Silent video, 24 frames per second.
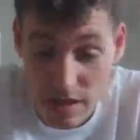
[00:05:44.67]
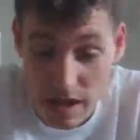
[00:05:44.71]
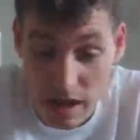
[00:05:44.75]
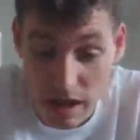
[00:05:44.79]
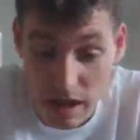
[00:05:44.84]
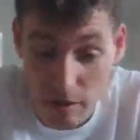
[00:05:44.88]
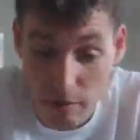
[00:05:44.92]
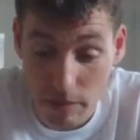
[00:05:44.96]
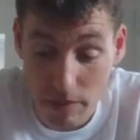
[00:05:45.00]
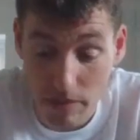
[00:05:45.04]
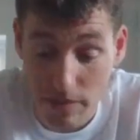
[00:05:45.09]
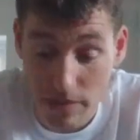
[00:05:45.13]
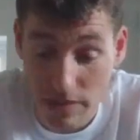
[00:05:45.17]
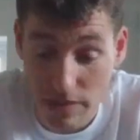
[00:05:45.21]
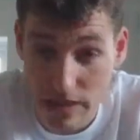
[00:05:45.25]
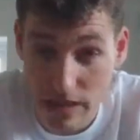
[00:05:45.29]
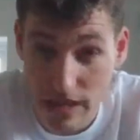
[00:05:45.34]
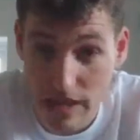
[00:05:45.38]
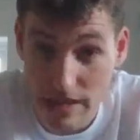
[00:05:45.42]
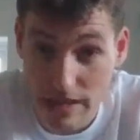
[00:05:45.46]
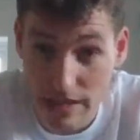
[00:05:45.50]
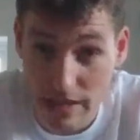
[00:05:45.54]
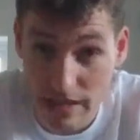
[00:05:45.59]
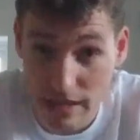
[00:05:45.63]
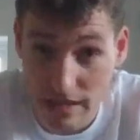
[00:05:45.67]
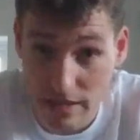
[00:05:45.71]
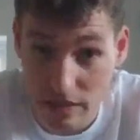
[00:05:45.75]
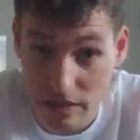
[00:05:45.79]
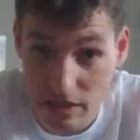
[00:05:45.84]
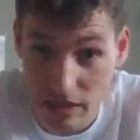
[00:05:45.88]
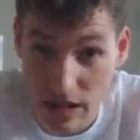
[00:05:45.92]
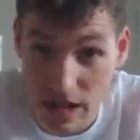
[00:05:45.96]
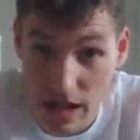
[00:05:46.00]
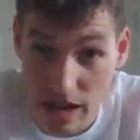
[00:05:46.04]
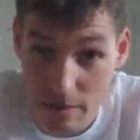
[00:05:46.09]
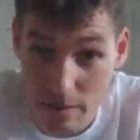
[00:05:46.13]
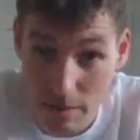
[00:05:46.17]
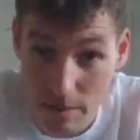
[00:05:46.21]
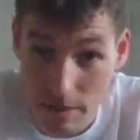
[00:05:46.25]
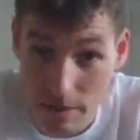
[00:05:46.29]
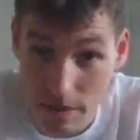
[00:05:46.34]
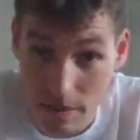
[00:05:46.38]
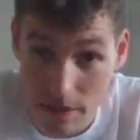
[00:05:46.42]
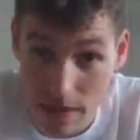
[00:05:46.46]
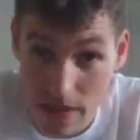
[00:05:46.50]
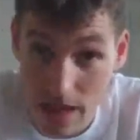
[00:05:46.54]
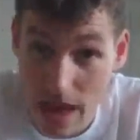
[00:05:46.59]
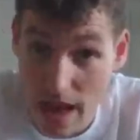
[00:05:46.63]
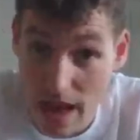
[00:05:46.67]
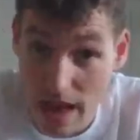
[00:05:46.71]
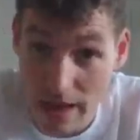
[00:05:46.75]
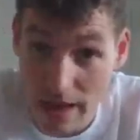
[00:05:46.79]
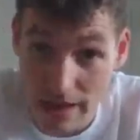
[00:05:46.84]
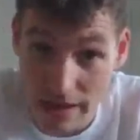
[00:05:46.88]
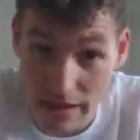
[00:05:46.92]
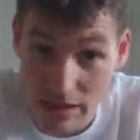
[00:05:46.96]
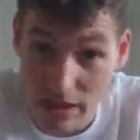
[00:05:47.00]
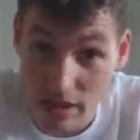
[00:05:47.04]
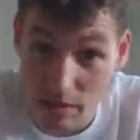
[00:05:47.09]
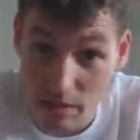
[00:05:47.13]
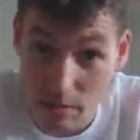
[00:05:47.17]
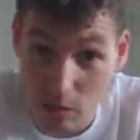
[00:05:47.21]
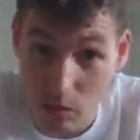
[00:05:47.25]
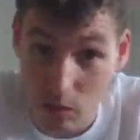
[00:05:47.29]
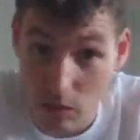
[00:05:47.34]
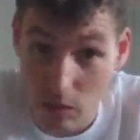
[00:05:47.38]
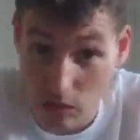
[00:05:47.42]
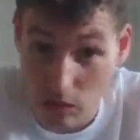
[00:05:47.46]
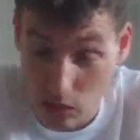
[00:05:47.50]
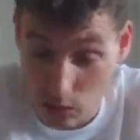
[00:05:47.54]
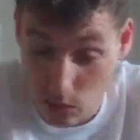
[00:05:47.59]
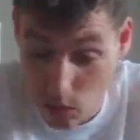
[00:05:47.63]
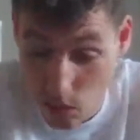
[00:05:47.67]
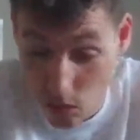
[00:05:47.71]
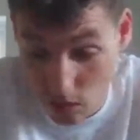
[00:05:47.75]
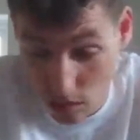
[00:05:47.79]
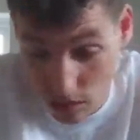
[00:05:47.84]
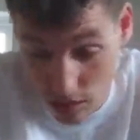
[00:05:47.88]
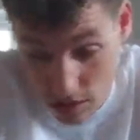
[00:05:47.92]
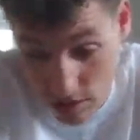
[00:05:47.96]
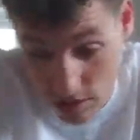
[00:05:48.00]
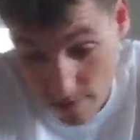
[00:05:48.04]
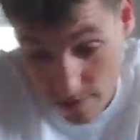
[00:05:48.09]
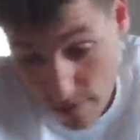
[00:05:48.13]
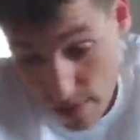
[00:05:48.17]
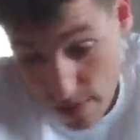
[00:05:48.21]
And with the staging that's going to happen there, is going to be one to watch.